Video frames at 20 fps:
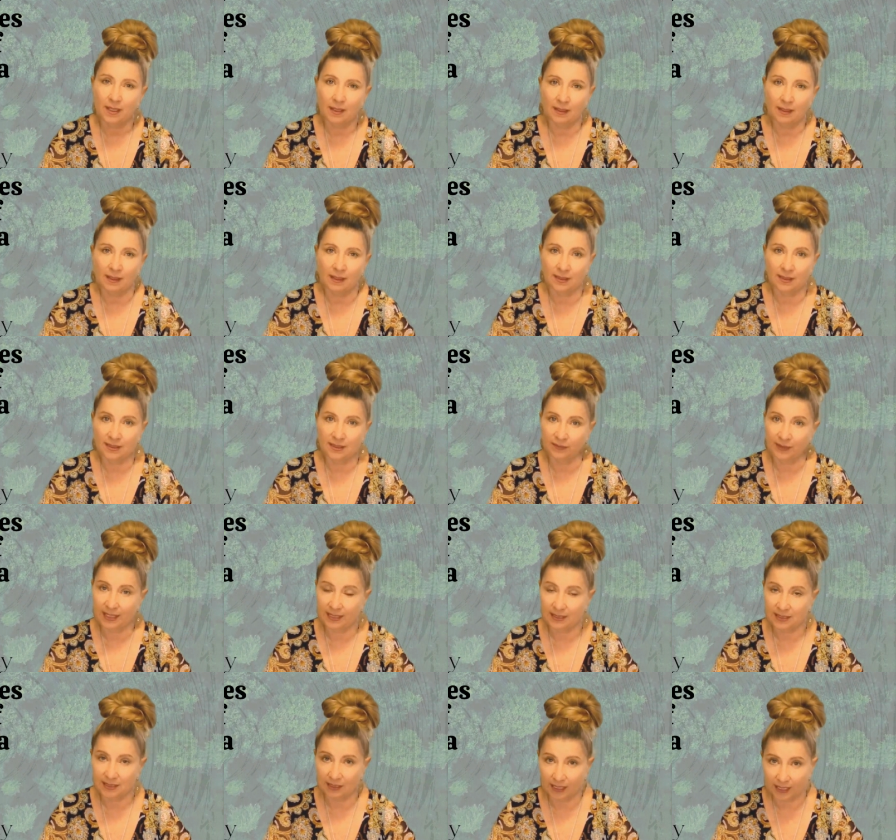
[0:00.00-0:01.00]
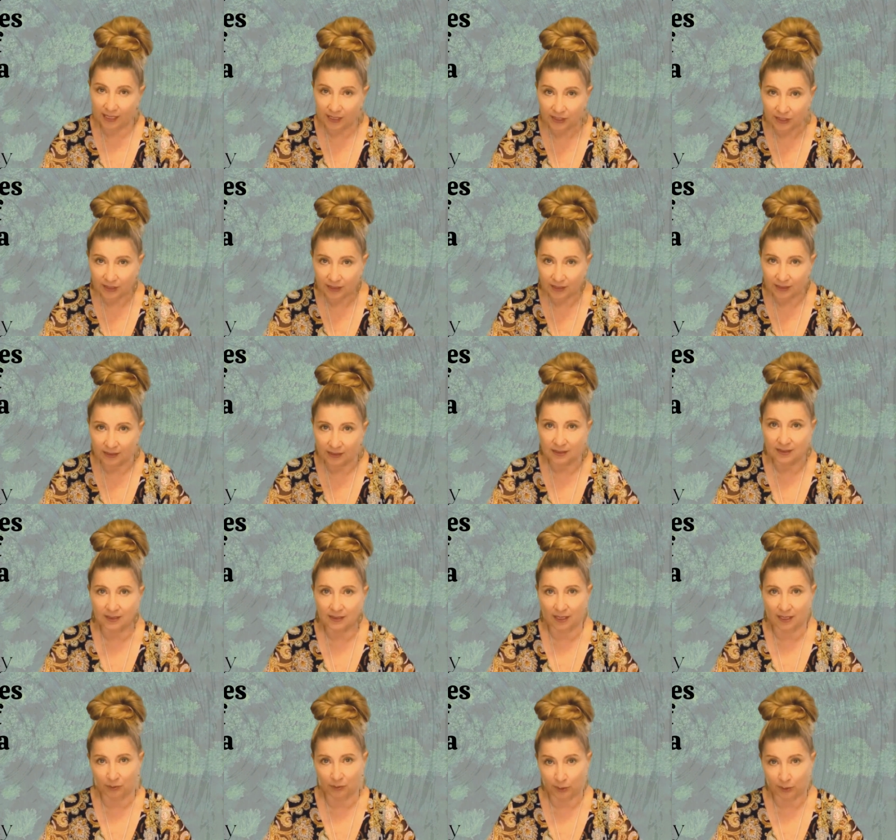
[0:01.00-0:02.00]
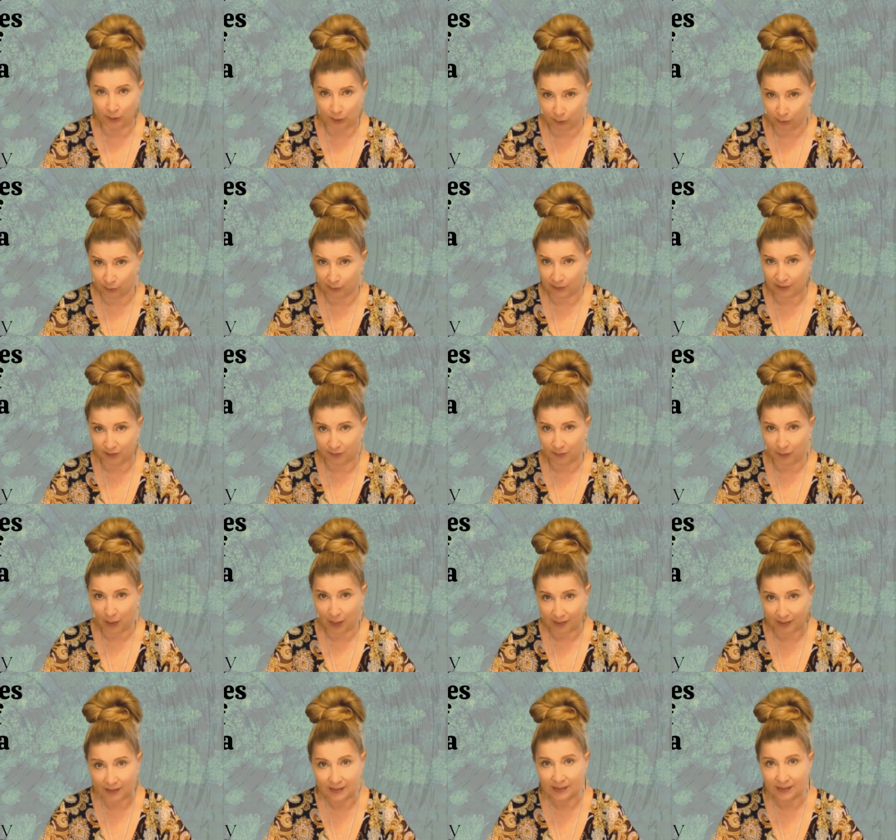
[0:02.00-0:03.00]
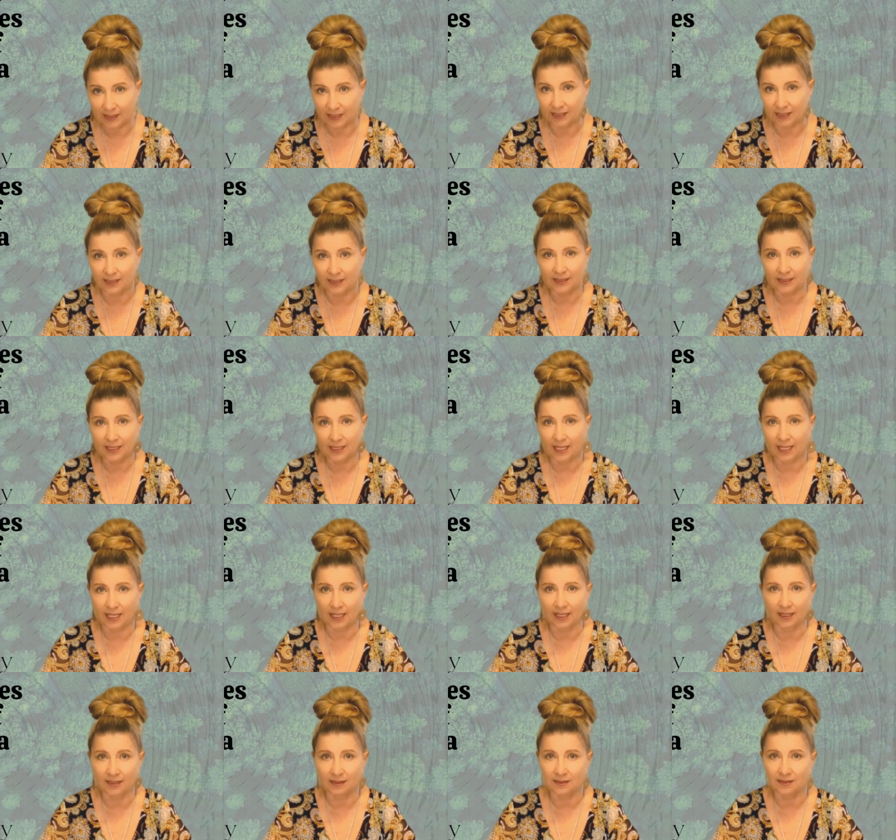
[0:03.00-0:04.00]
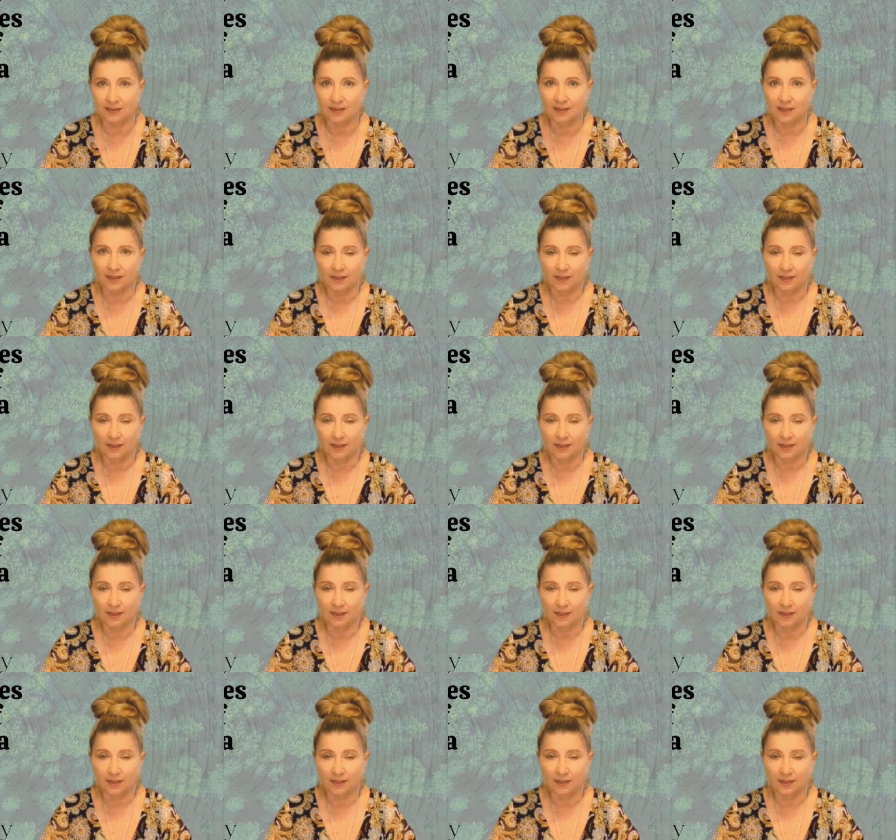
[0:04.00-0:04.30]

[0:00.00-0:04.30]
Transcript: lots of cancellations, non-renewals of policies, and